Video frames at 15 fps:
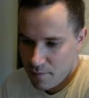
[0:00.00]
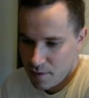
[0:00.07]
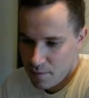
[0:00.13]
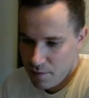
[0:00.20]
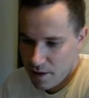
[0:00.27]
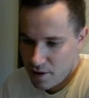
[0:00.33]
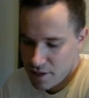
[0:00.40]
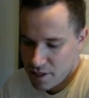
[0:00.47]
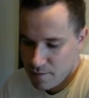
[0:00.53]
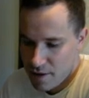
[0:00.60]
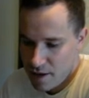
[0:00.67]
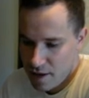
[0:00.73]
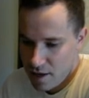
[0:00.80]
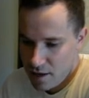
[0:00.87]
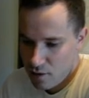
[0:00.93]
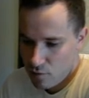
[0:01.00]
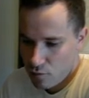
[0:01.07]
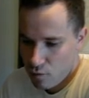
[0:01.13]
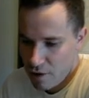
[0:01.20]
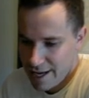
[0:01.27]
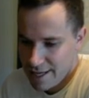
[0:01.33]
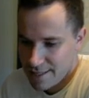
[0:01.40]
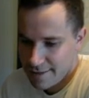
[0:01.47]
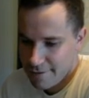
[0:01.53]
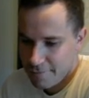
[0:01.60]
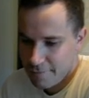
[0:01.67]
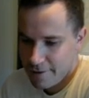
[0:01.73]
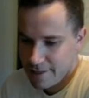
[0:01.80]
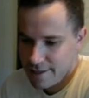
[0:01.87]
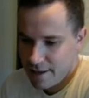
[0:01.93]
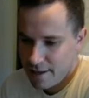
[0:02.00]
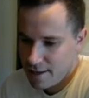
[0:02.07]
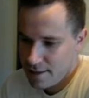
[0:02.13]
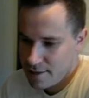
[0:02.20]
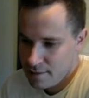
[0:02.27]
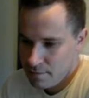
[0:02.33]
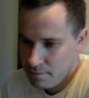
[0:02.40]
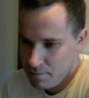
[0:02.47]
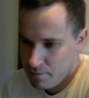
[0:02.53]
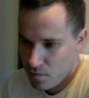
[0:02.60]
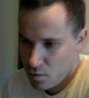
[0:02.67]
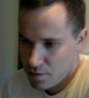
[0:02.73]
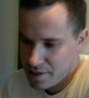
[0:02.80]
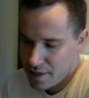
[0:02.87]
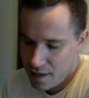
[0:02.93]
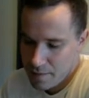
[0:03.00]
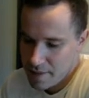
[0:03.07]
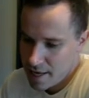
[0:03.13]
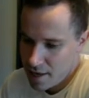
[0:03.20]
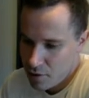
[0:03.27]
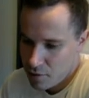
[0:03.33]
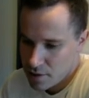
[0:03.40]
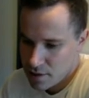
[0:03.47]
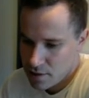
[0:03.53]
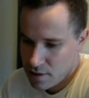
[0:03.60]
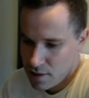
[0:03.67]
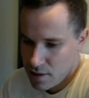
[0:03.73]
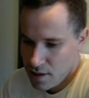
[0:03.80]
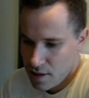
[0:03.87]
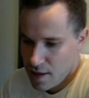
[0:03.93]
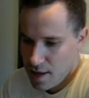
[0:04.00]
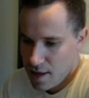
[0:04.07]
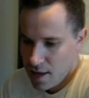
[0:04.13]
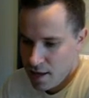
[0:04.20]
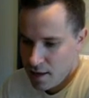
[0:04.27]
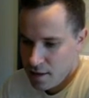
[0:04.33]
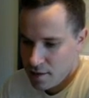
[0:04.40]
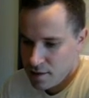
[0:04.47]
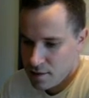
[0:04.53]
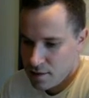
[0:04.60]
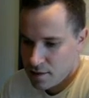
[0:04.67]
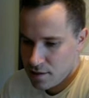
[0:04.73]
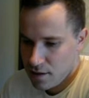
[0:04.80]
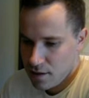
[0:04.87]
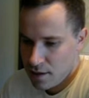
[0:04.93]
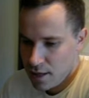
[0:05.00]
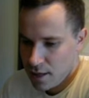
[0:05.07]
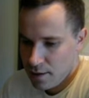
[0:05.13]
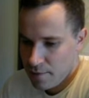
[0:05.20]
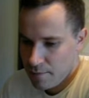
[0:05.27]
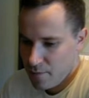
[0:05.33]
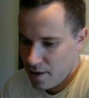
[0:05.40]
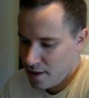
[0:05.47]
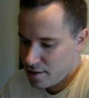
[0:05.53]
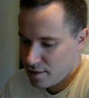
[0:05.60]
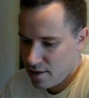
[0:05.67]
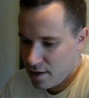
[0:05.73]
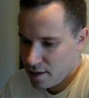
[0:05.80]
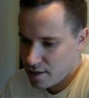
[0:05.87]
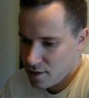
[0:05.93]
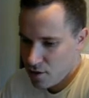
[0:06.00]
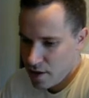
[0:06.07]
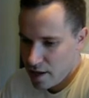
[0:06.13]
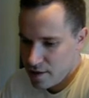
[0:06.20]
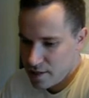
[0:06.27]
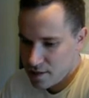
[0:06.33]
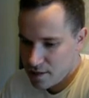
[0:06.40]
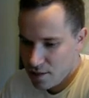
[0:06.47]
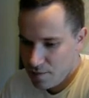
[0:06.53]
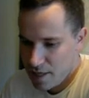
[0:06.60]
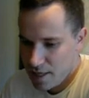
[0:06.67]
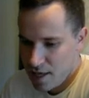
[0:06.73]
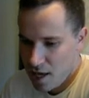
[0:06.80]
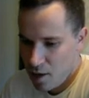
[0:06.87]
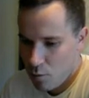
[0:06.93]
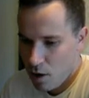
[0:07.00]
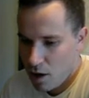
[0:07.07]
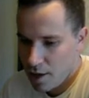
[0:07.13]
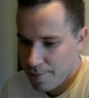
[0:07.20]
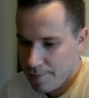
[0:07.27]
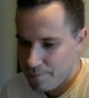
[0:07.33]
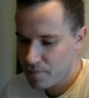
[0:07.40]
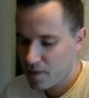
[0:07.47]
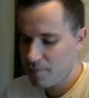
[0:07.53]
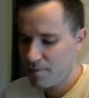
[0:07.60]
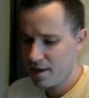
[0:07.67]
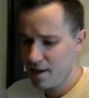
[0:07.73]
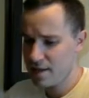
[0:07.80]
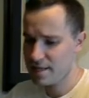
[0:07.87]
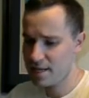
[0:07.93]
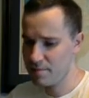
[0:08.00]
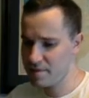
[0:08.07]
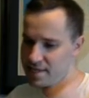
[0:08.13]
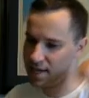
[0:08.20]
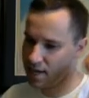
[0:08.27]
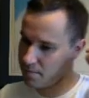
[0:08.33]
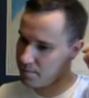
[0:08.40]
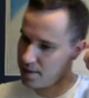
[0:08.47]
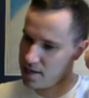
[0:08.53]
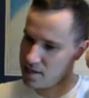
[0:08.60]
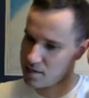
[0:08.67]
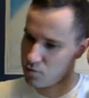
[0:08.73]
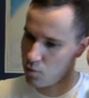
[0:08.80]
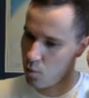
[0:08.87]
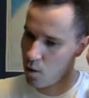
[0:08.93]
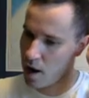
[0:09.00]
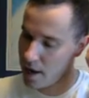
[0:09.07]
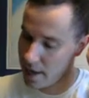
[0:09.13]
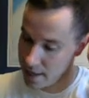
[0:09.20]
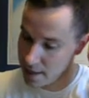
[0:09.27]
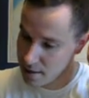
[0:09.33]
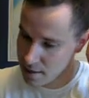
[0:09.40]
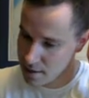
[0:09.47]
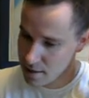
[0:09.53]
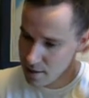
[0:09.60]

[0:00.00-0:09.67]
The player to my right resigned or timed out, and um, I thought, okay, this is going to be a cakewalk. But I ended up in second place. Why?